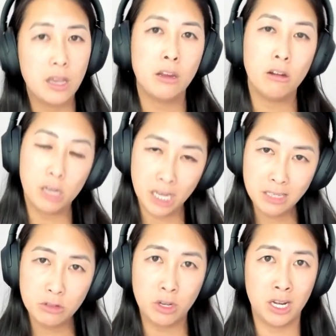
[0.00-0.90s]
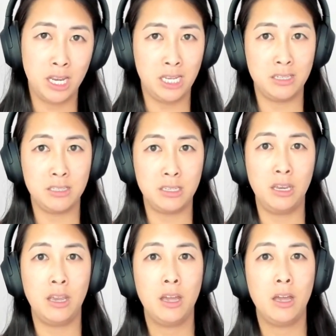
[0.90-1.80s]
your kids are going to get to
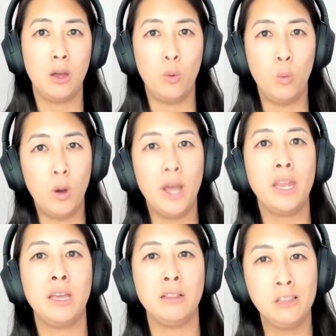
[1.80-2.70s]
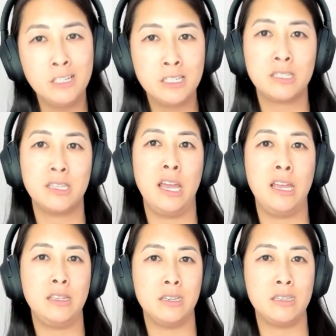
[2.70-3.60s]
see what it looks
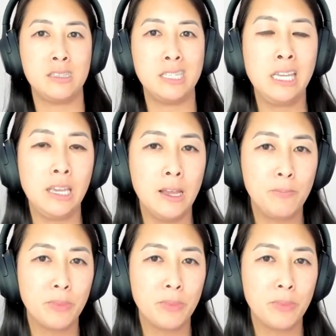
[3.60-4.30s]
like to see